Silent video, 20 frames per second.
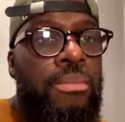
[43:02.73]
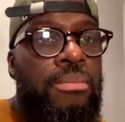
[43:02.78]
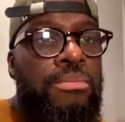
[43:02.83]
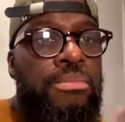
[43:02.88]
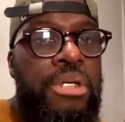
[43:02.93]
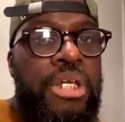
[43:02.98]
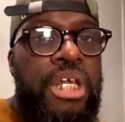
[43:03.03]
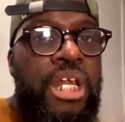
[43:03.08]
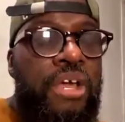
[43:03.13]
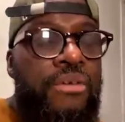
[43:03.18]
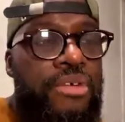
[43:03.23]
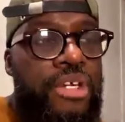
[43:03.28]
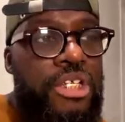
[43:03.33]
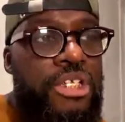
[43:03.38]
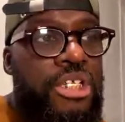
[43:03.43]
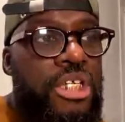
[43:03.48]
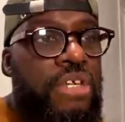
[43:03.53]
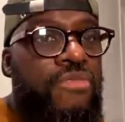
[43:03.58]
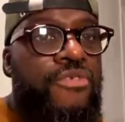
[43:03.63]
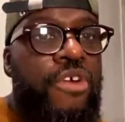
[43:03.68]
being able to
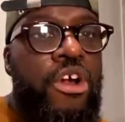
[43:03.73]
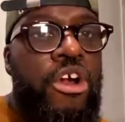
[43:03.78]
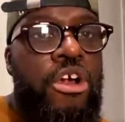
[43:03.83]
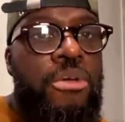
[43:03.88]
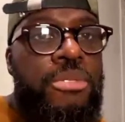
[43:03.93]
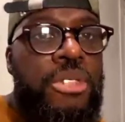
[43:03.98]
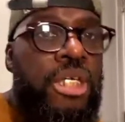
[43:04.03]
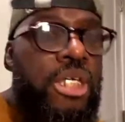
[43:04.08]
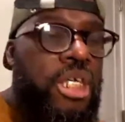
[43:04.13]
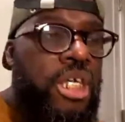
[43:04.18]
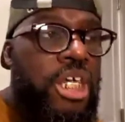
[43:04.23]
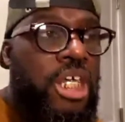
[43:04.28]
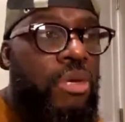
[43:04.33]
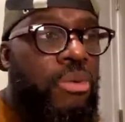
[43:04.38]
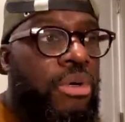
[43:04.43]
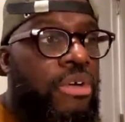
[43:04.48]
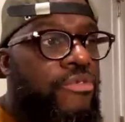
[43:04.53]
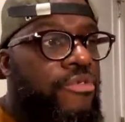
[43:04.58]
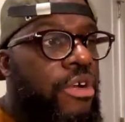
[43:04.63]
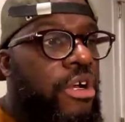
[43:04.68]
see Verbs and kick it
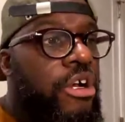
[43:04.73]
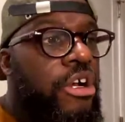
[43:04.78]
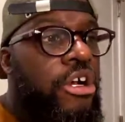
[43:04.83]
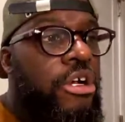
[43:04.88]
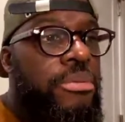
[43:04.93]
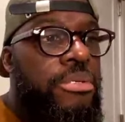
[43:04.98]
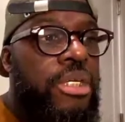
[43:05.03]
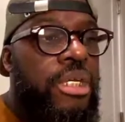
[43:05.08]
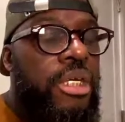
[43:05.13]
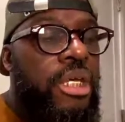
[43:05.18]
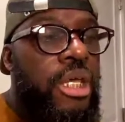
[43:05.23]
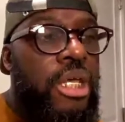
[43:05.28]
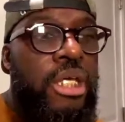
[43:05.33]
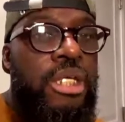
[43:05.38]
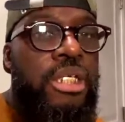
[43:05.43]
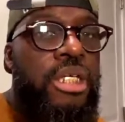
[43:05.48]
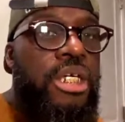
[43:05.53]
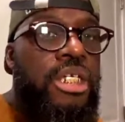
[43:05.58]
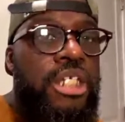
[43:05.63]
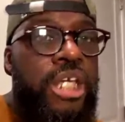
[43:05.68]
with Verbs and
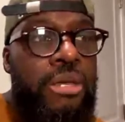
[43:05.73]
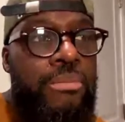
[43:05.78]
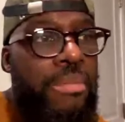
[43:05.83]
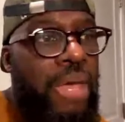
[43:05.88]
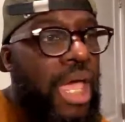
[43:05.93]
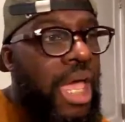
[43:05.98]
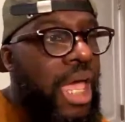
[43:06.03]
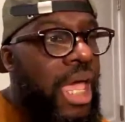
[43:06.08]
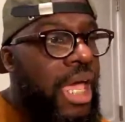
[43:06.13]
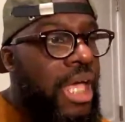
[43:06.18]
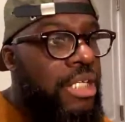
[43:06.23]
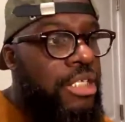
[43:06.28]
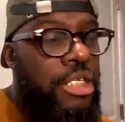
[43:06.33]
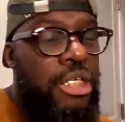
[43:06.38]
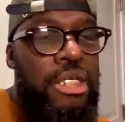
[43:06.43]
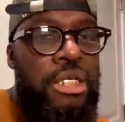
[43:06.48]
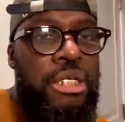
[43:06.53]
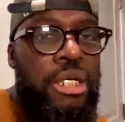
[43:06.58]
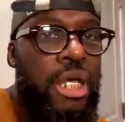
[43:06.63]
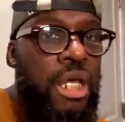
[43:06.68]
DJ Madge
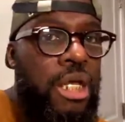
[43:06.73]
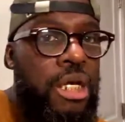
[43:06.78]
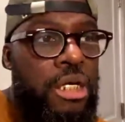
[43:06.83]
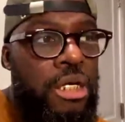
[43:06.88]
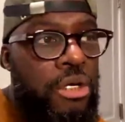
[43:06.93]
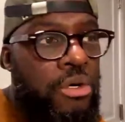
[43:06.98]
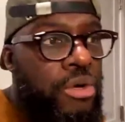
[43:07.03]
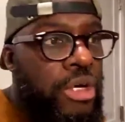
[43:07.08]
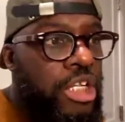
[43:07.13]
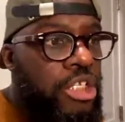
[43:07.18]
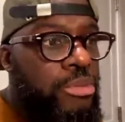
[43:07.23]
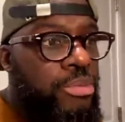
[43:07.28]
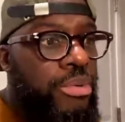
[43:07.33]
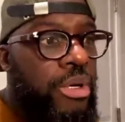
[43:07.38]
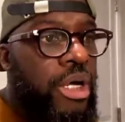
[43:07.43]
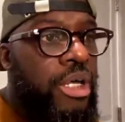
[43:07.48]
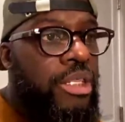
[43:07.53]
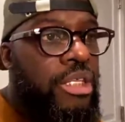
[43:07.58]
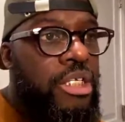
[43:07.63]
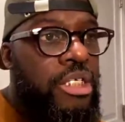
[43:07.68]
and the Grits
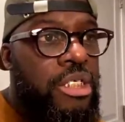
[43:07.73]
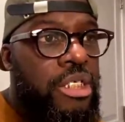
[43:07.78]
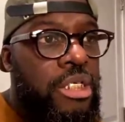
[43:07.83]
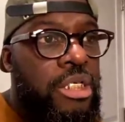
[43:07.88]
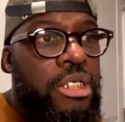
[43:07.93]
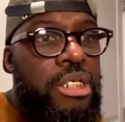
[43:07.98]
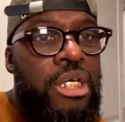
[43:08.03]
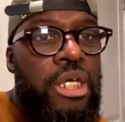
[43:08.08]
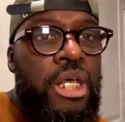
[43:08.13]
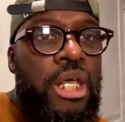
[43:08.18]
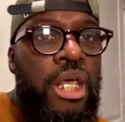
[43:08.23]
brothers and